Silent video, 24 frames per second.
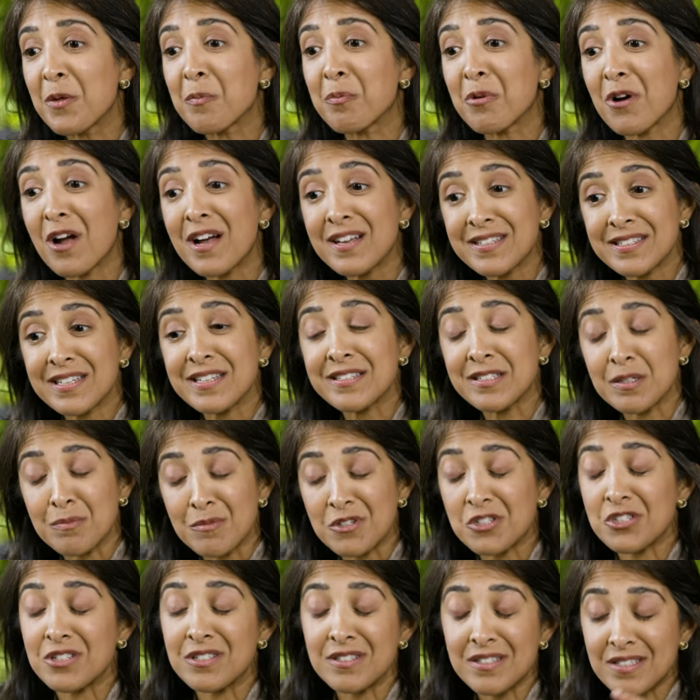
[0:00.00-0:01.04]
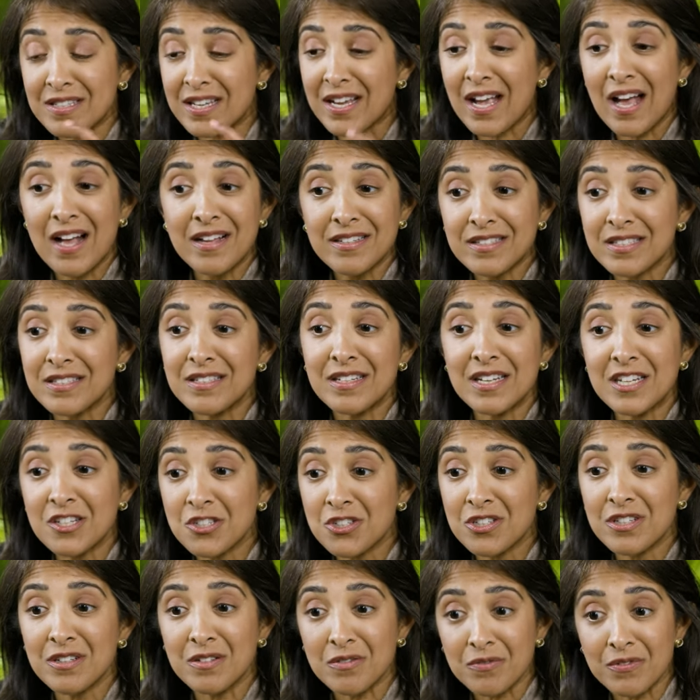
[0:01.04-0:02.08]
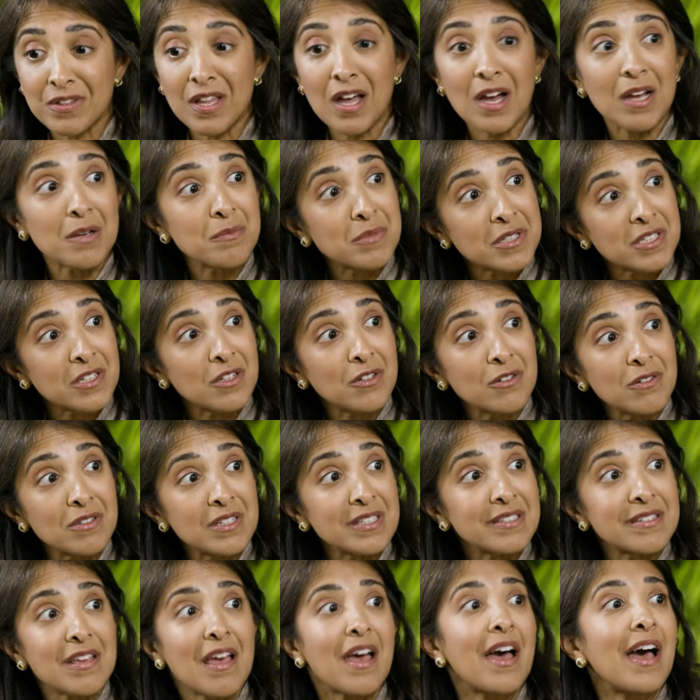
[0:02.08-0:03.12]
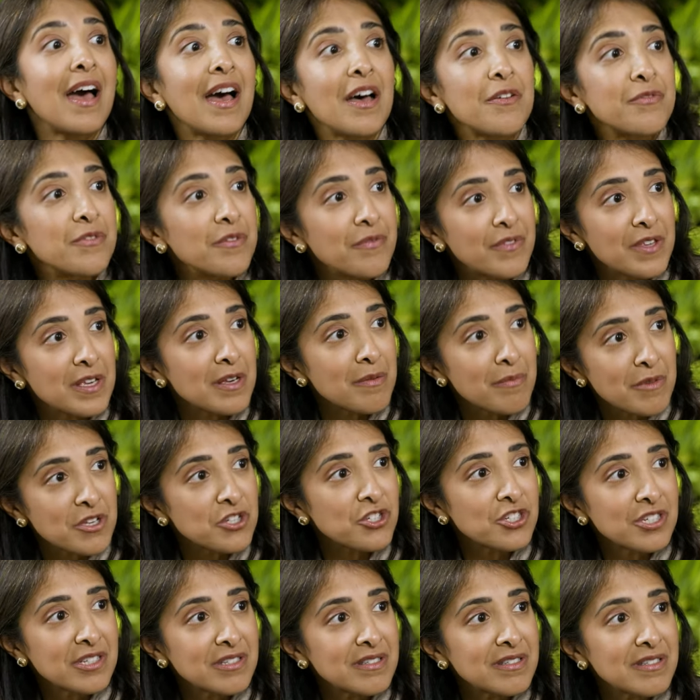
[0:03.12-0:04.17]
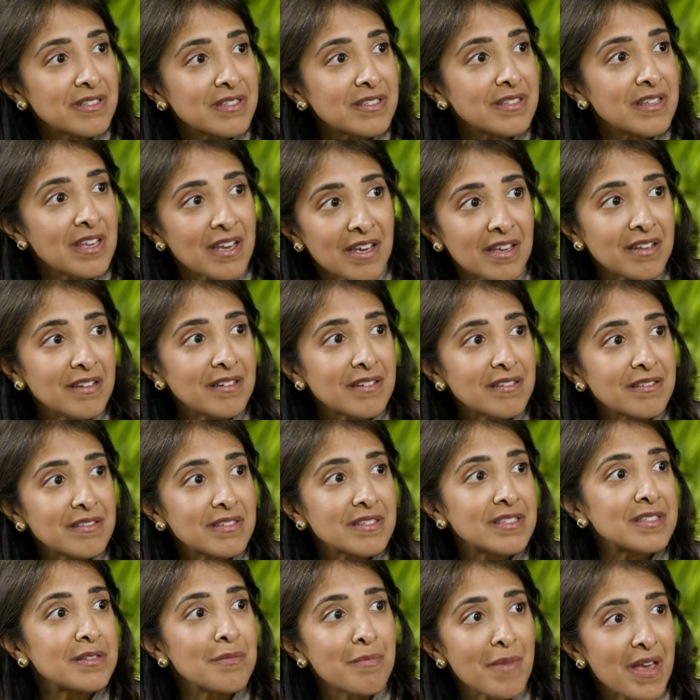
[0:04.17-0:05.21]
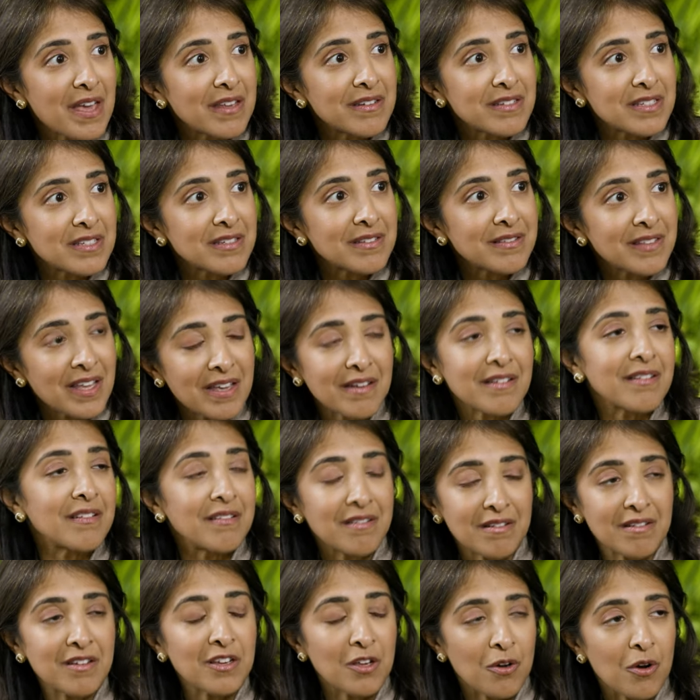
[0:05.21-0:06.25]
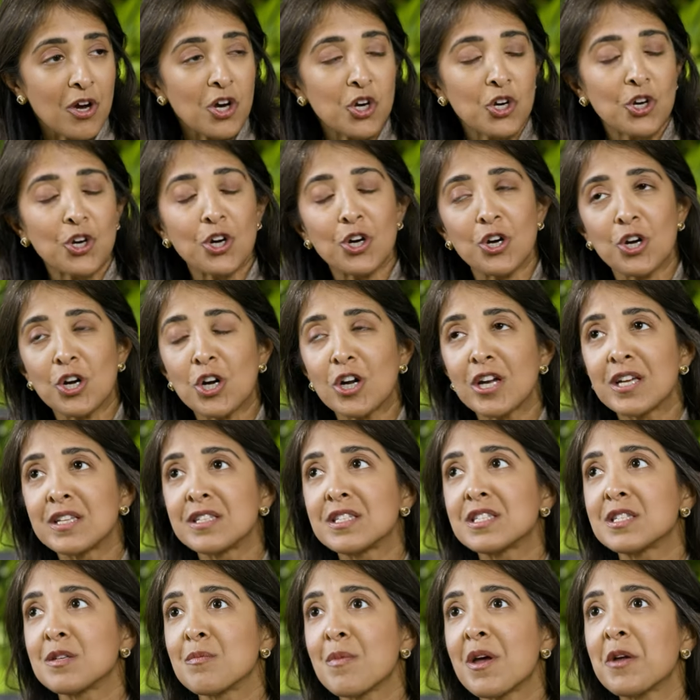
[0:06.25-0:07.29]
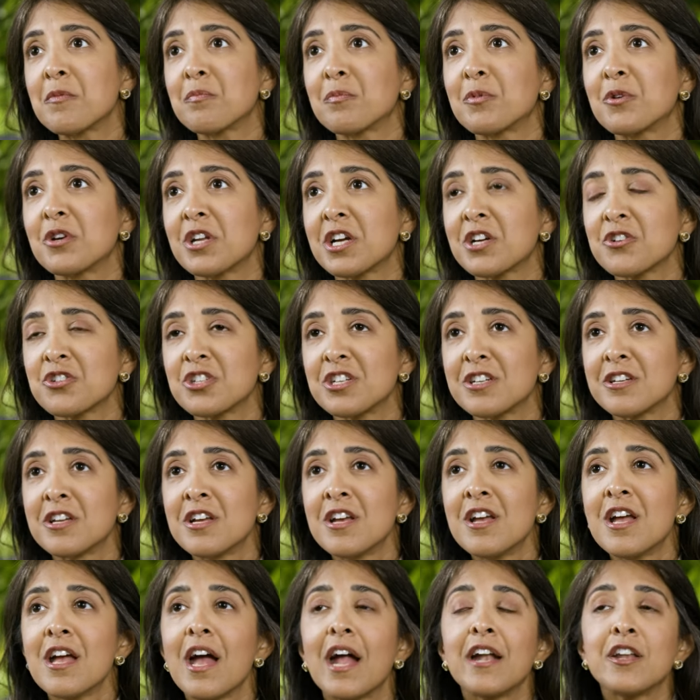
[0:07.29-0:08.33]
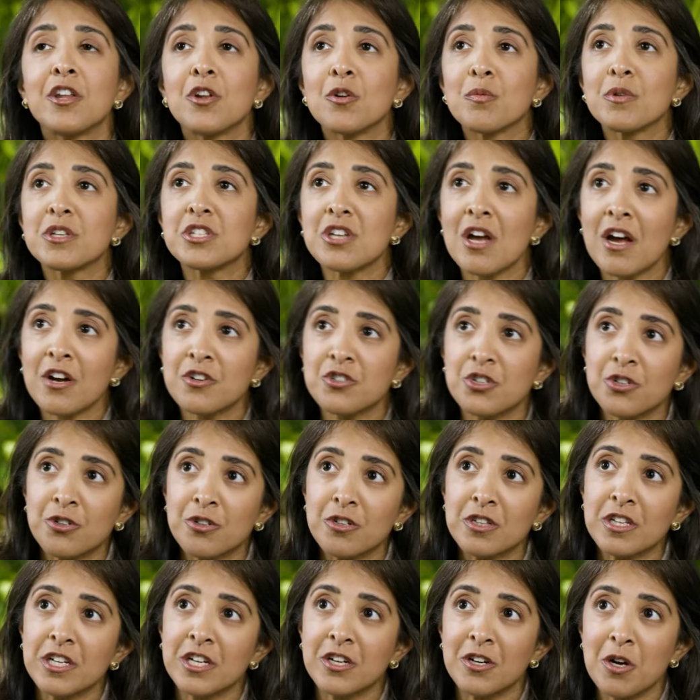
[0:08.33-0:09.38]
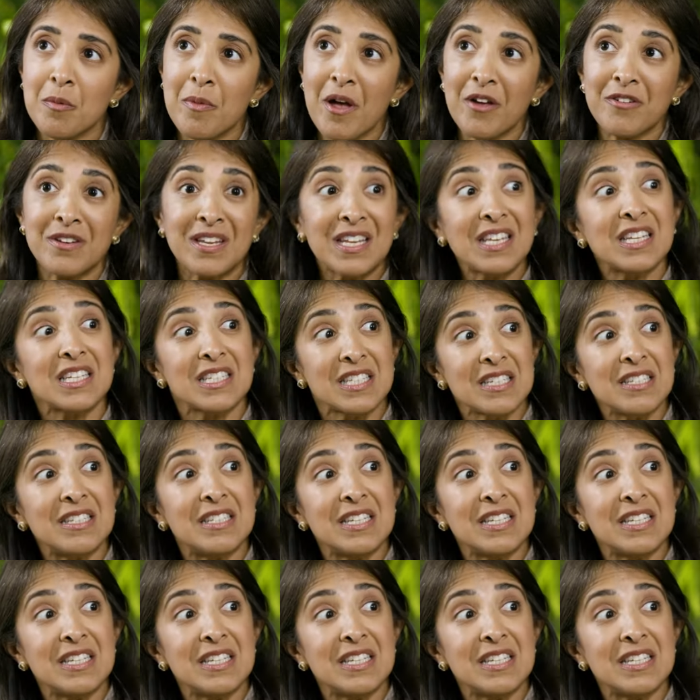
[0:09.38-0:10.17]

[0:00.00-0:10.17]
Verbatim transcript: the process emissions. The calcination of limestone is half of the emissions that cement that you know, occur in cement production. And you know, we talked earlier about needing to